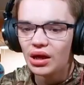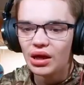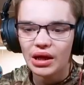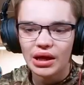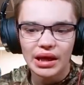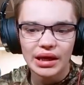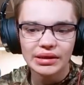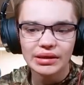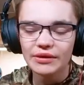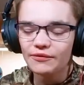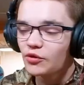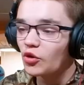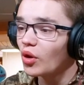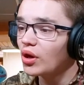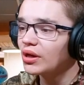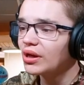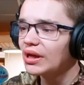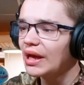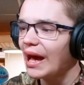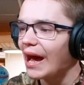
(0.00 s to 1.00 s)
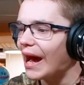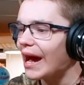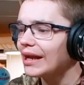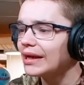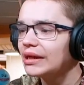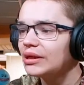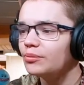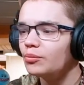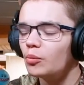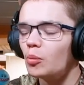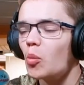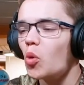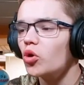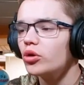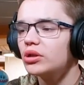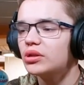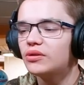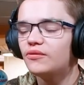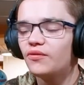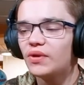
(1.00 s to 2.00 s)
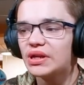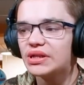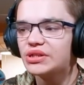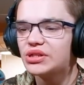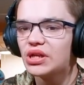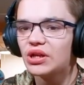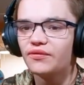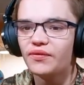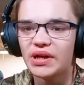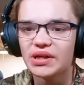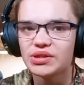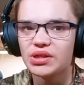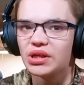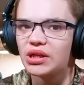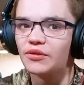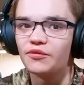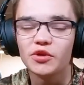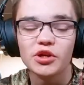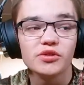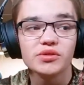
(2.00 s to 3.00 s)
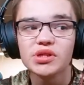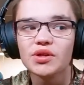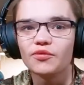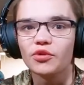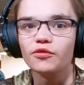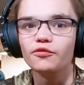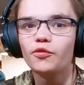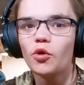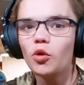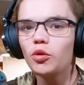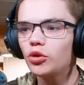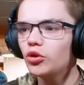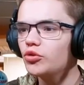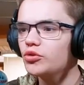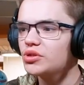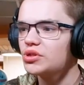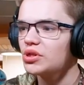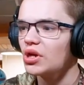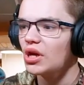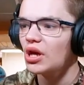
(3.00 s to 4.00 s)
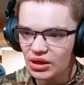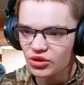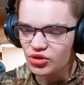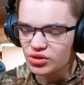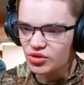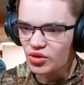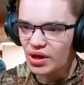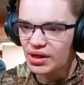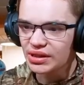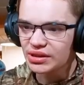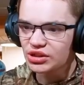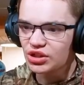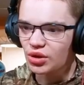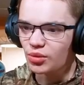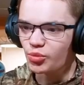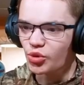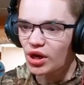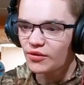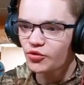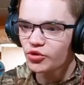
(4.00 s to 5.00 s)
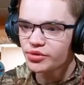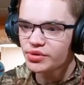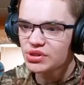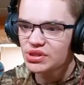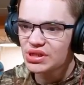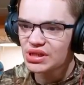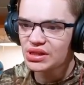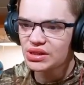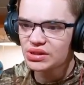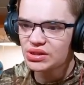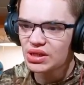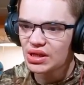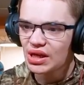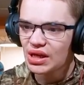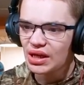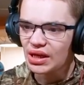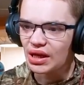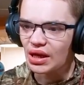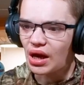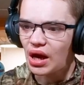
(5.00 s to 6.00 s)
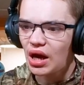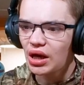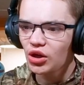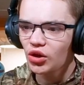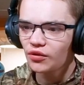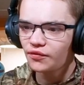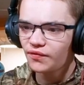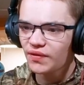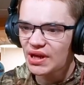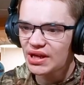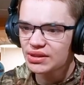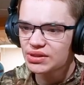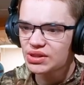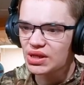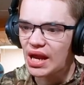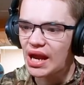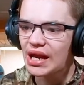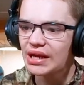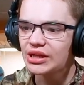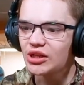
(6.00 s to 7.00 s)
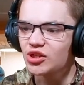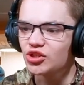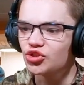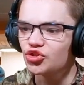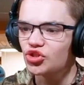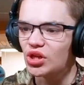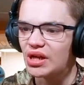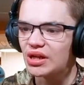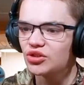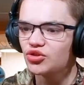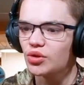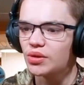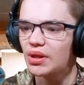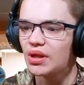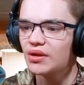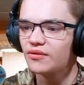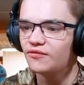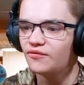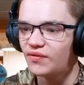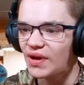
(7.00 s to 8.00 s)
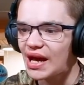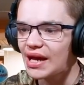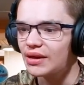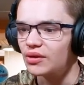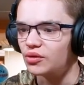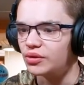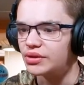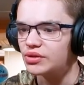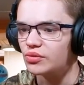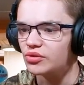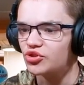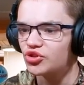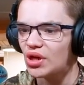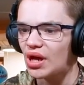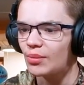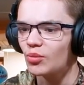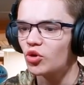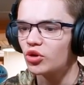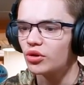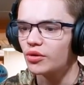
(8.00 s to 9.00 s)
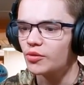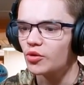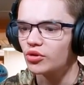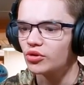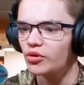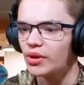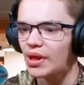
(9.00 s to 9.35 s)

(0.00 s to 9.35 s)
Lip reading: And if you want to add in more VST effects, like if you use different folders, just go ahead into Preferences, hit Audio Effects, and you can change the files, which I'm going to go through and do